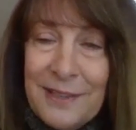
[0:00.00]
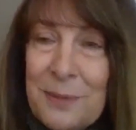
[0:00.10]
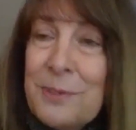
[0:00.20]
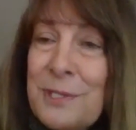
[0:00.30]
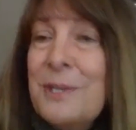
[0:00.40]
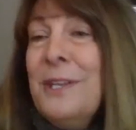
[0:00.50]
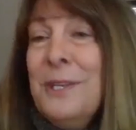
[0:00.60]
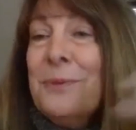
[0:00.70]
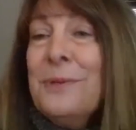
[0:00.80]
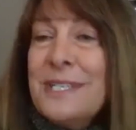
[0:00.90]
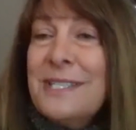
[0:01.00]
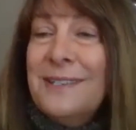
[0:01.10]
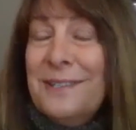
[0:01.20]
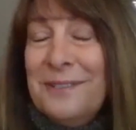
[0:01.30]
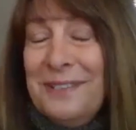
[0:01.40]
out that you were
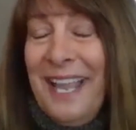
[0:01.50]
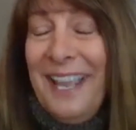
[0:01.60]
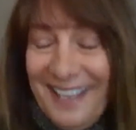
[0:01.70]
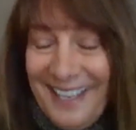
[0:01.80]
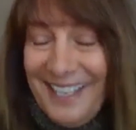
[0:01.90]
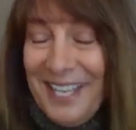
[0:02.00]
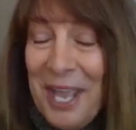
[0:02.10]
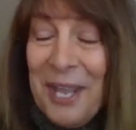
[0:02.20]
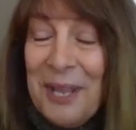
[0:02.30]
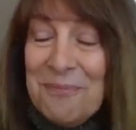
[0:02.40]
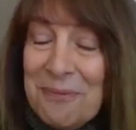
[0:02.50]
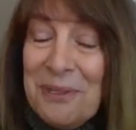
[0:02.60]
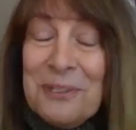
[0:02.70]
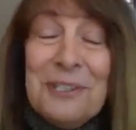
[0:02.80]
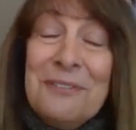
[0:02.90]
just
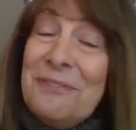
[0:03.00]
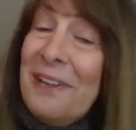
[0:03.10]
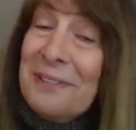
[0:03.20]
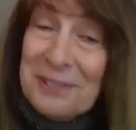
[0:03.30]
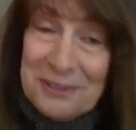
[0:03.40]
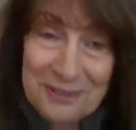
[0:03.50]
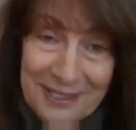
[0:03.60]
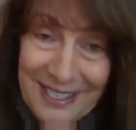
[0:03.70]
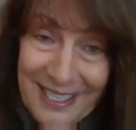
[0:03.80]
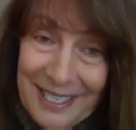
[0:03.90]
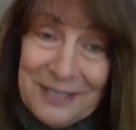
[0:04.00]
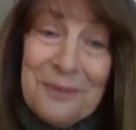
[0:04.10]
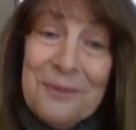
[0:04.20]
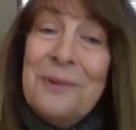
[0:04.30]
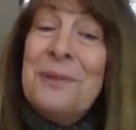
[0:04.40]
maybe you couldn't find the
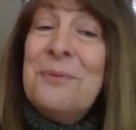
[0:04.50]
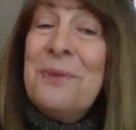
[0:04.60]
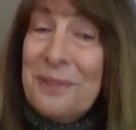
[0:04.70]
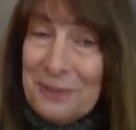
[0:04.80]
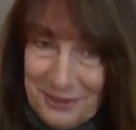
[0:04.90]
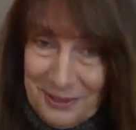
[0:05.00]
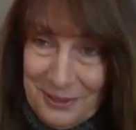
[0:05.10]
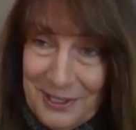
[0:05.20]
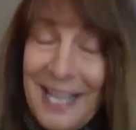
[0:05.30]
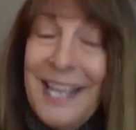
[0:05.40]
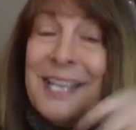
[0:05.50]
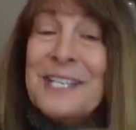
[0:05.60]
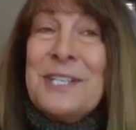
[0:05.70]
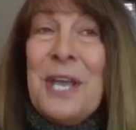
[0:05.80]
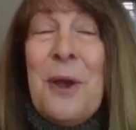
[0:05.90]
trailhead or the weather turned.
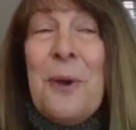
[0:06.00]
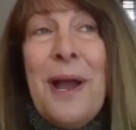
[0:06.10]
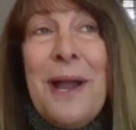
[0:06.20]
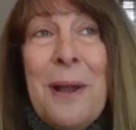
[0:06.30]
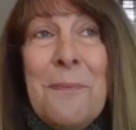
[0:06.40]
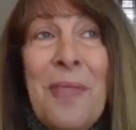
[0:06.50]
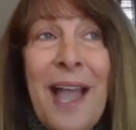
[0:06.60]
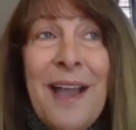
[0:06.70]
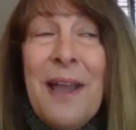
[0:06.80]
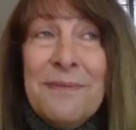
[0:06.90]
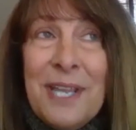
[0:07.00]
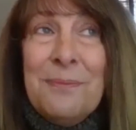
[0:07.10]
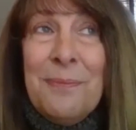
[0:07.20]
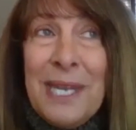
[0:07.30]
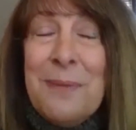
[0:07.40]
So I've
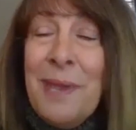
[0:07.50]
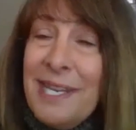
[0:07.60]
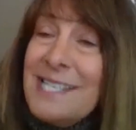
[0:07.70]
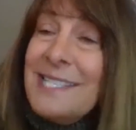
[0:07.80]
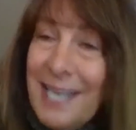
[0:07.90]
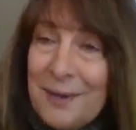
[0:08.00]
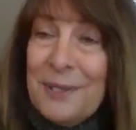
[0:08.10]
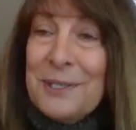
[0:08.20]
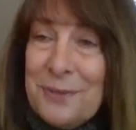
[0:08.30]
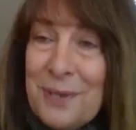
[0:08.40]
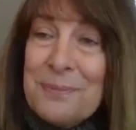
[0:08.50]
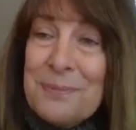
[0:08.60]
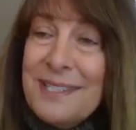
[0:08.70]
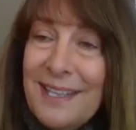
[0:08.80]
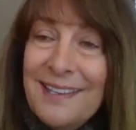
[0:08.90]
done many, many scouting
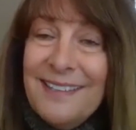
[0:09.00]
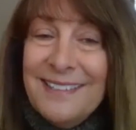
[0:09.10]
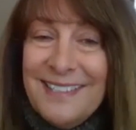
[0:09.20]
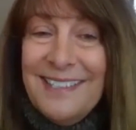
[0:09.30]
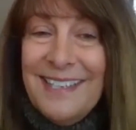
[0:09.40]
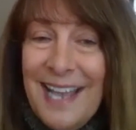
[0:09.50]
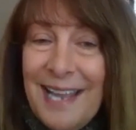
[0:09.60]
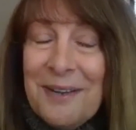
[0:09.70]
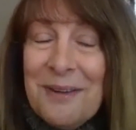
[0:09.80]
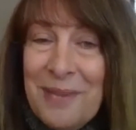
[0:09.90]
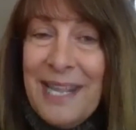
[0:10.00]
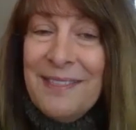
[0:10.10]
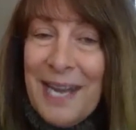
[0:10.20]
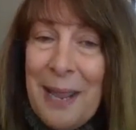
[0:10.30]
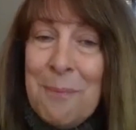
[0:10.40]
trips that did not
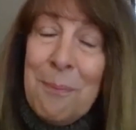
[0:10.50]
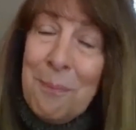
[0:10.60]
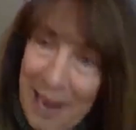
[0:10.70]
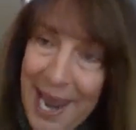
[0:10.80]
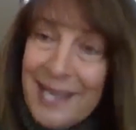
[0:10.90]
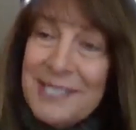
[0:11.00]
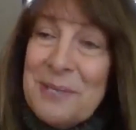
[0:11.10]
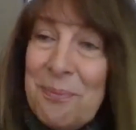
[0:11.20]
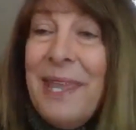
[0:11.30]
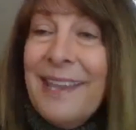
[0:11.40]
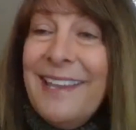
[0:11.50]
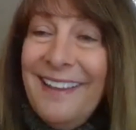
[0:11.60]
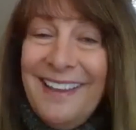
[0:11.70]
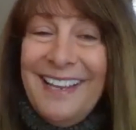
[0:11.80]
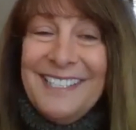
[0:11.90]
mean that I bagged a peak.
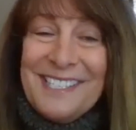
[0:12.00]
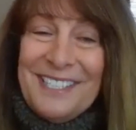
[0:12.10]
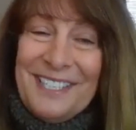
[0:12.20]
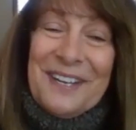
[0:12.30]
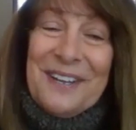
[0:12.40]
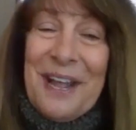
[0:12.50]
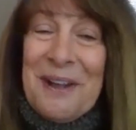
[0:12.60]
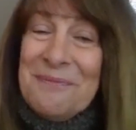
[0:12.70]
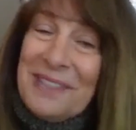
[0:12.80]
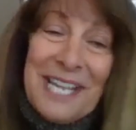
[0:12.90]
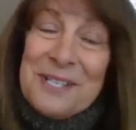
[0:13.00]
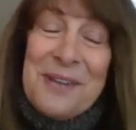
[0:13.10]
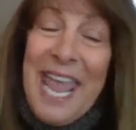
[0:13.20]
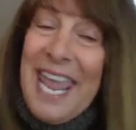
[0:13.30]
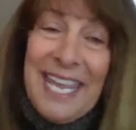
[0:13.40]
So, but that's
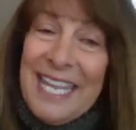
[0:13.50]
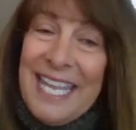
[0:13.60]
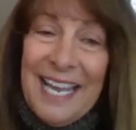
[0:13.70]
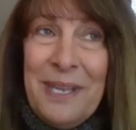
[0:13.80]
okay.